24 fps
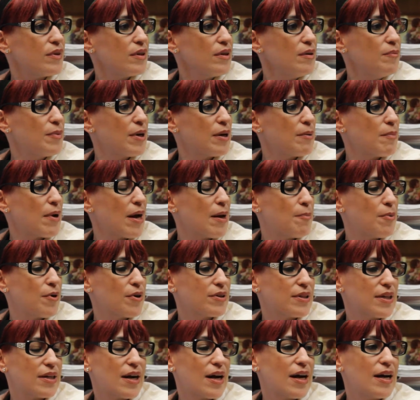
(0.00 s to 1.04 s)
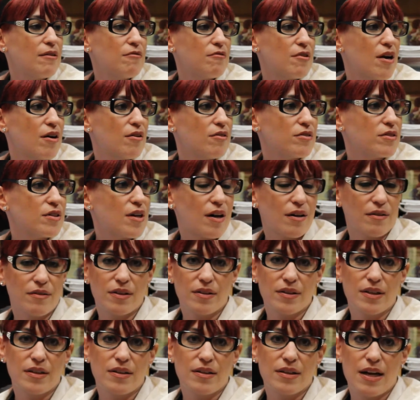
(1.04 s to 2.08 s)
But my book that I wrote, called
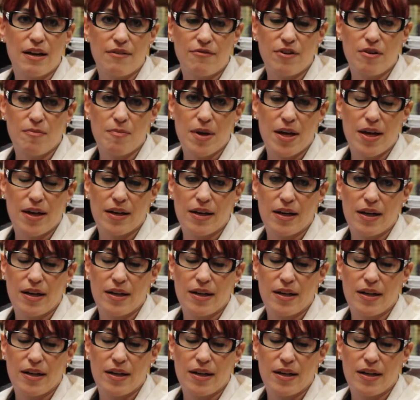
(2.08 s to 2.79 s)
The Little Everyman,